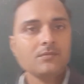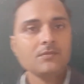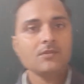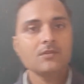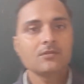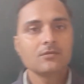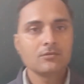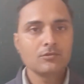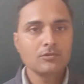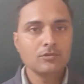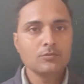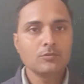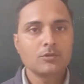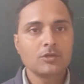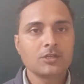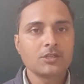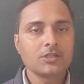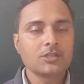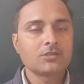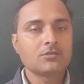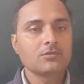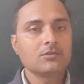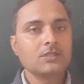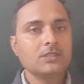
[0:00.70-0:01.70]
Good
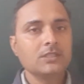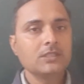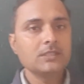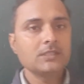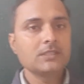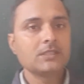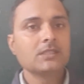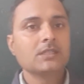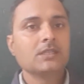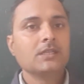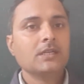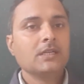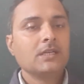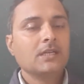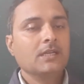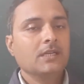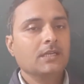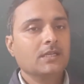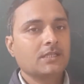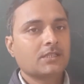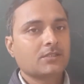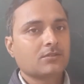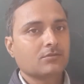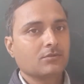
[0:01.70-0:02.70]
morning, students.
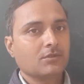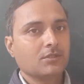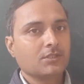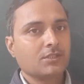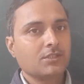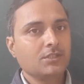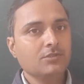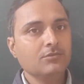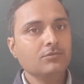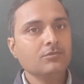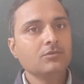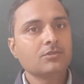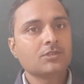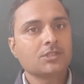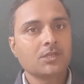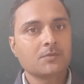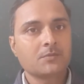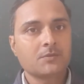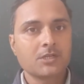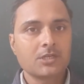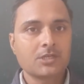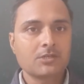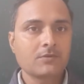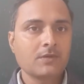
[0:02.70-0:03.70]
Let's continue
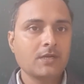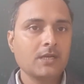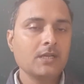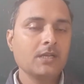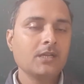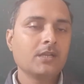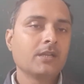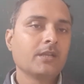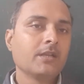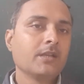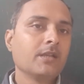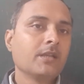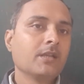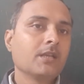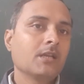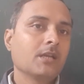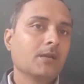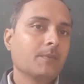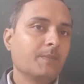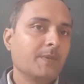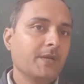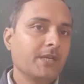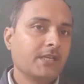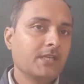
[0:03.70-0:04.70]
Chapter
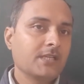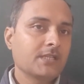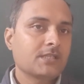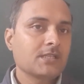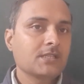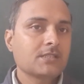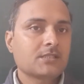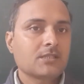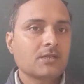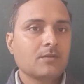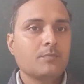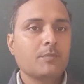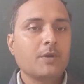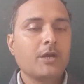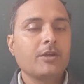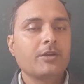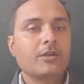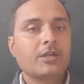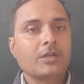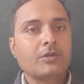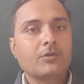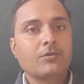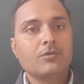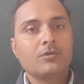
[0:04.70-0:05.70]
12, Applications of
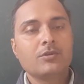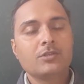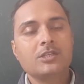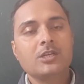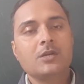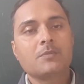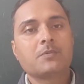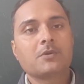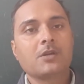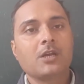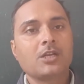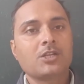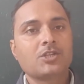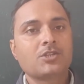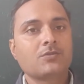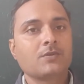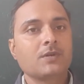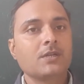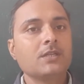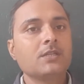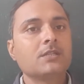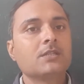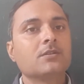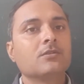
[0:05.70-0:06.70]
Biotechnology of Class
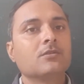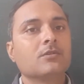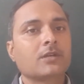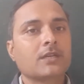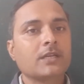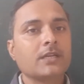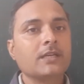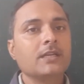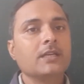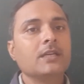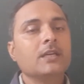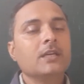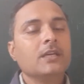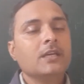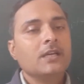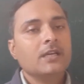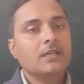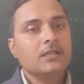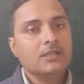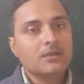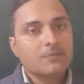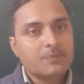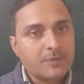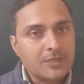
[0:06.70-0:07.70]
12. Okay,
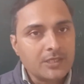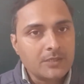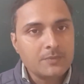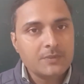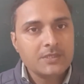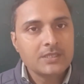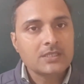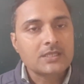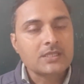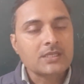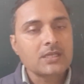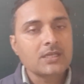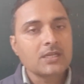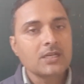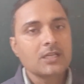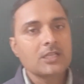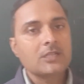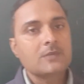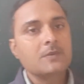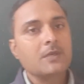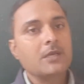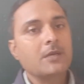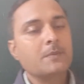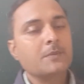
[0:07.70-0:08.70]
in the previous
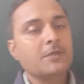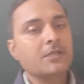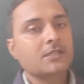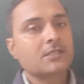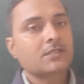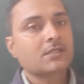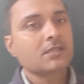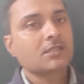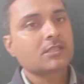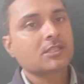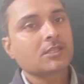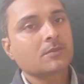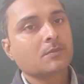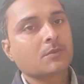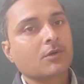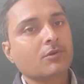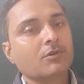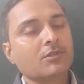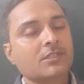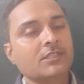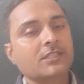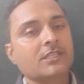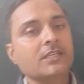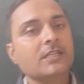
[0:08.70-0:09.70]
class, we have discussed
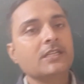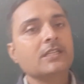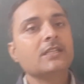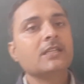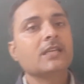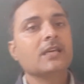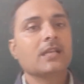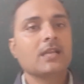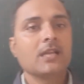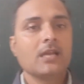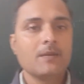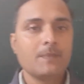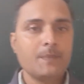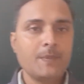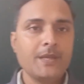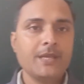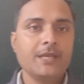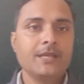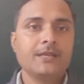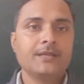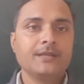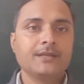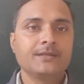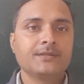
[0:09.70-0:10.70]
about gene
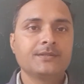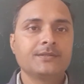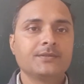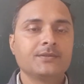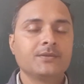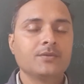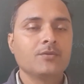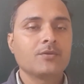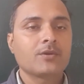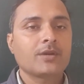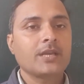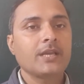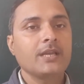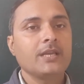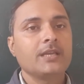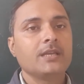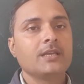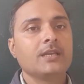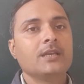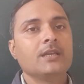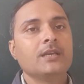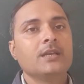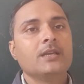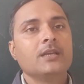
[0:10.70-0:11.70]
therapy.
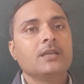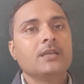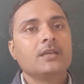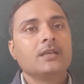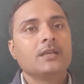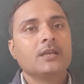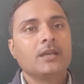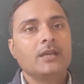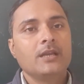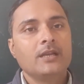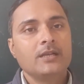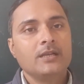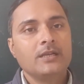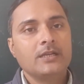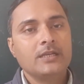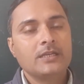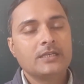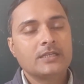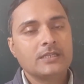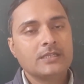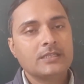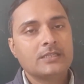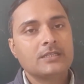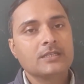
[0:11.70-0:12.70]
Okay, and
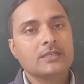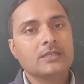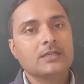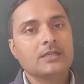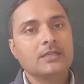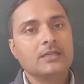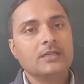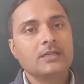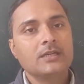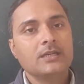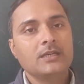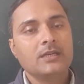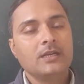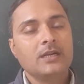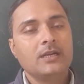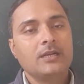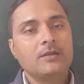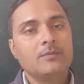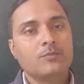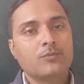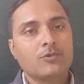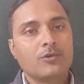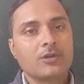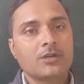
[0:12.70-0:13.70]
it is
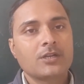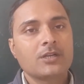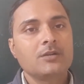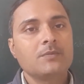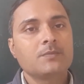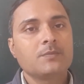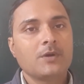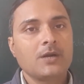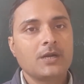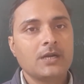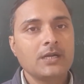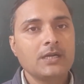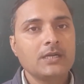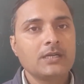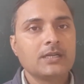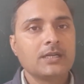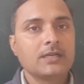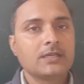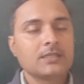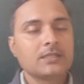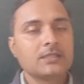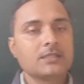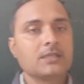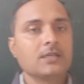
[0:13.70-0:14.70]
an important part,
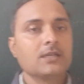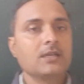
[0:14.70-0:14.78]
that is